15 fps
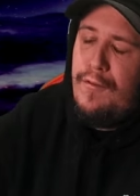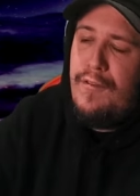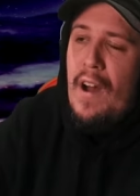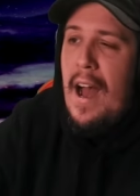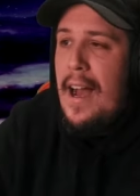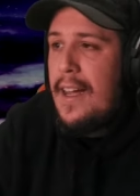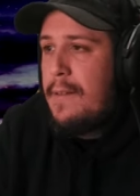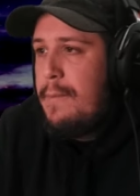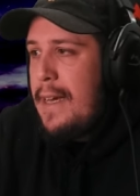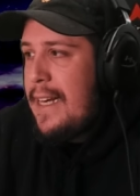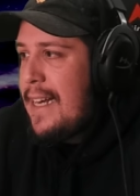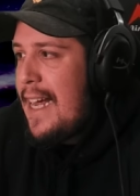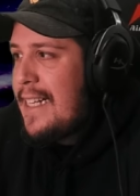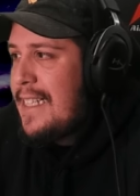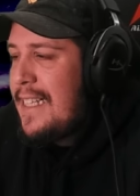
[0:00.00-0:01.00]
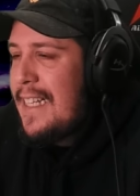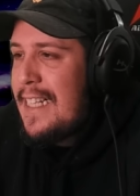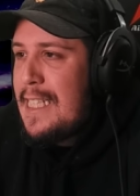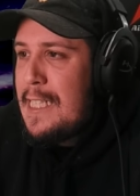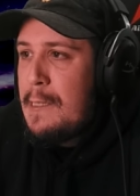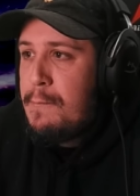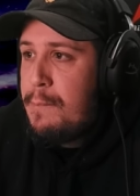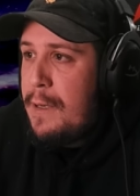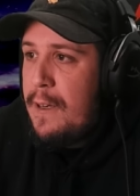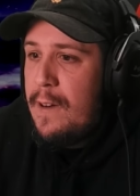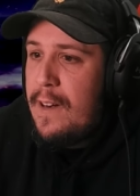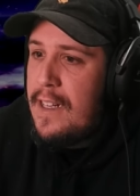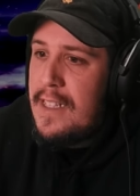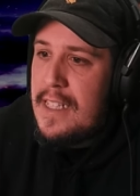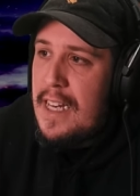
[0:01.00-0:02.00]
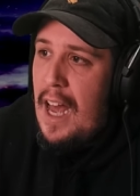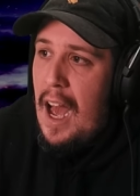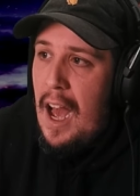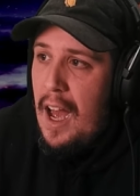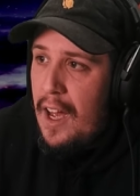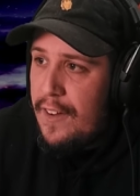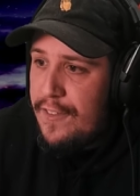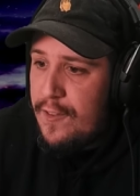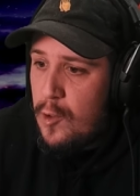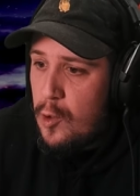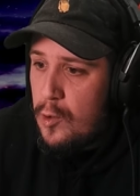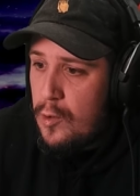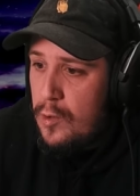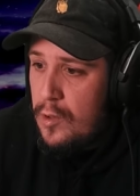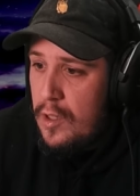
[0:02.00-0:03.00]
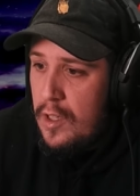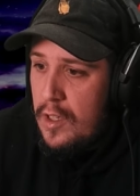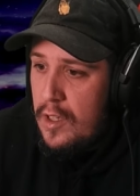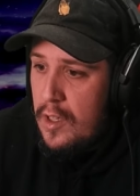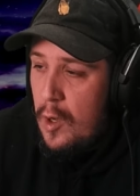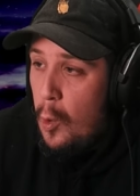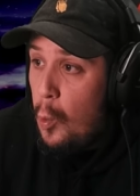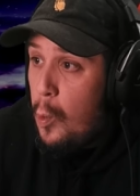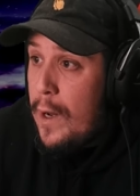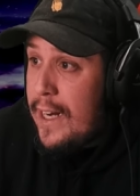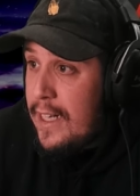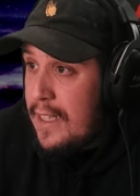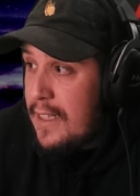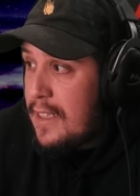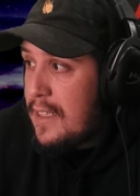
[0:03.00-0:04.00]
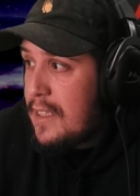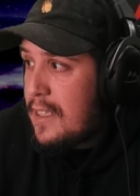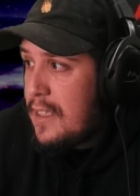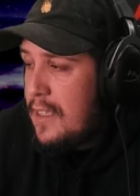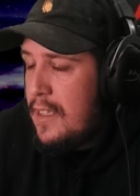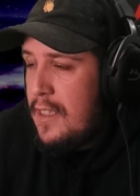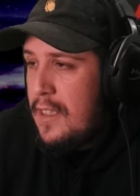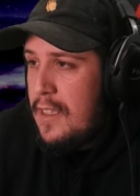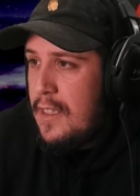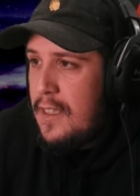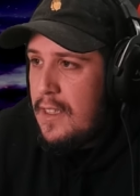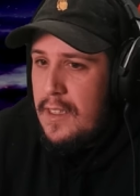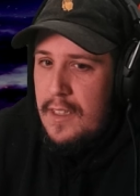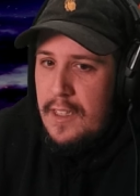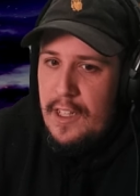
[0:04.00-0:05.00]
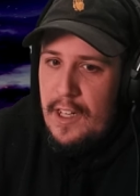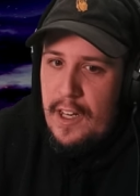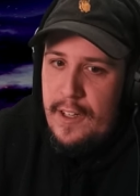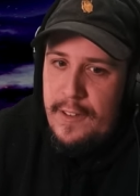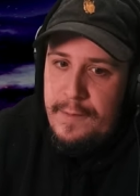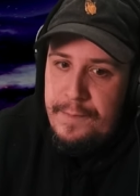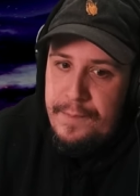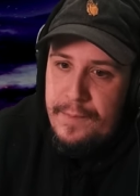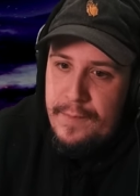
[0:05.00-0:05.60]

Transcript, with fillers: fuck, man. That's an experience and a half to witness, you know?